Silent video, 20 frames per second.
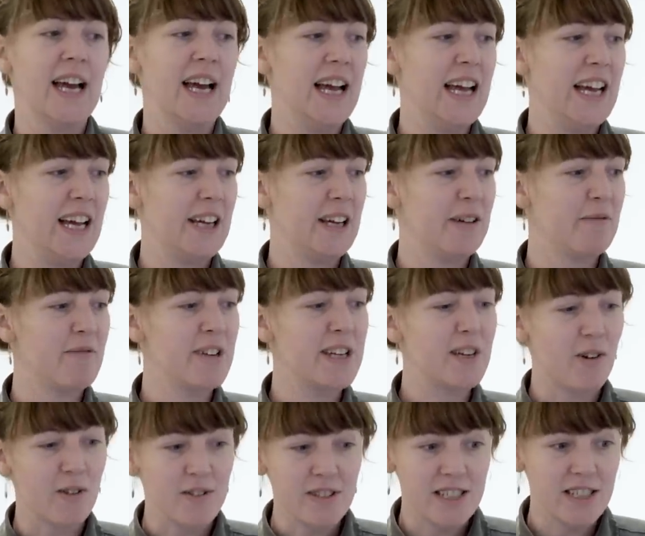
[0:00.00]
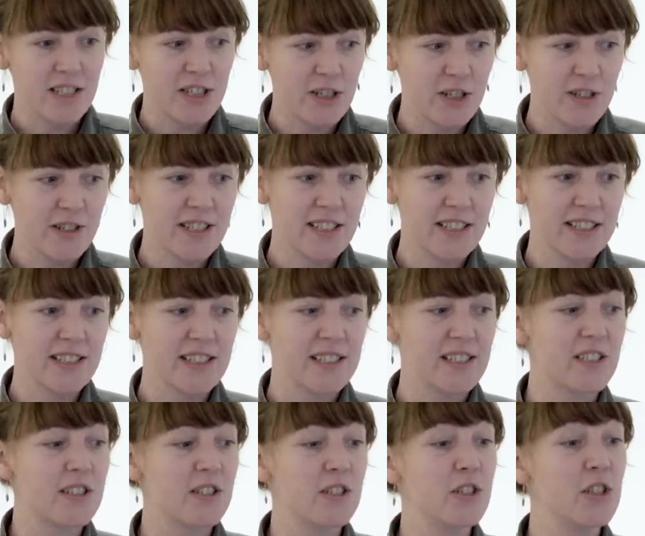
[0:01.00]
and reconstituted
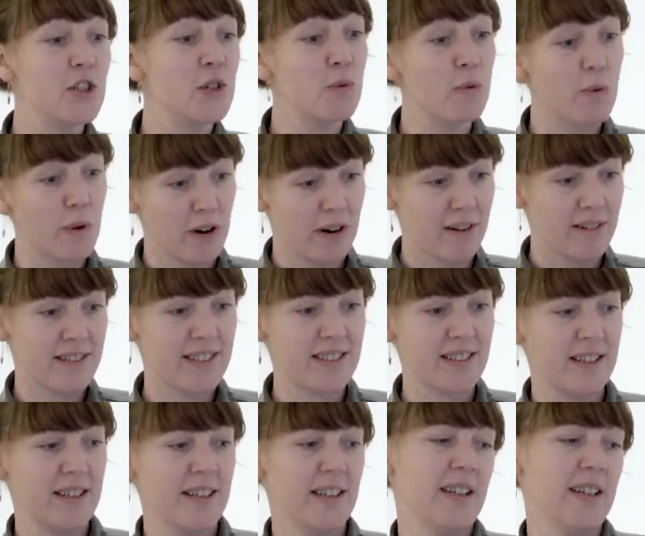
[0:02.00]
into new works,